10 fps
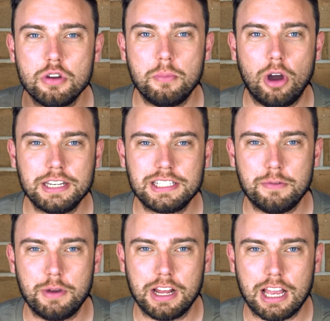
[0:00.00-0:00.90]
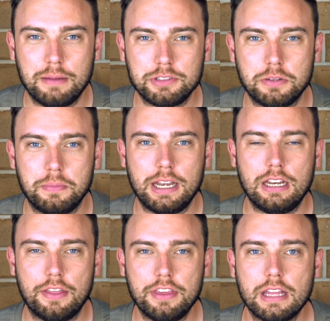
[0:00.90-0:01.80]
your mindset when it comes to money.
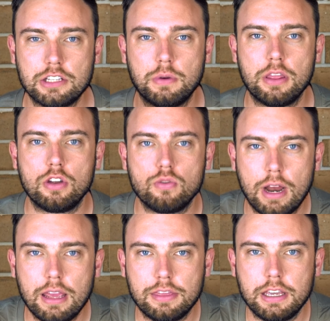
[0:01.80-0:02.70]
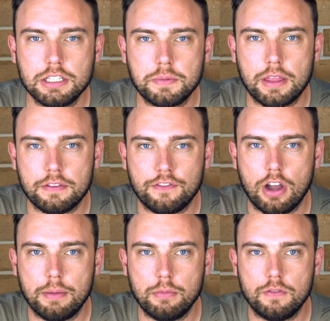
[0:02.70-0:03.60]
And I think that's one of the great things about the
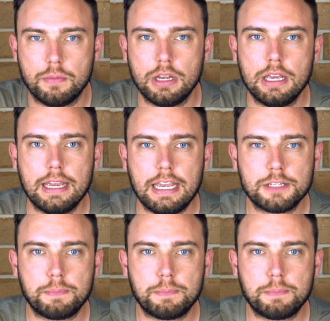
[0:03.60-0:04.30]
FIRE movement is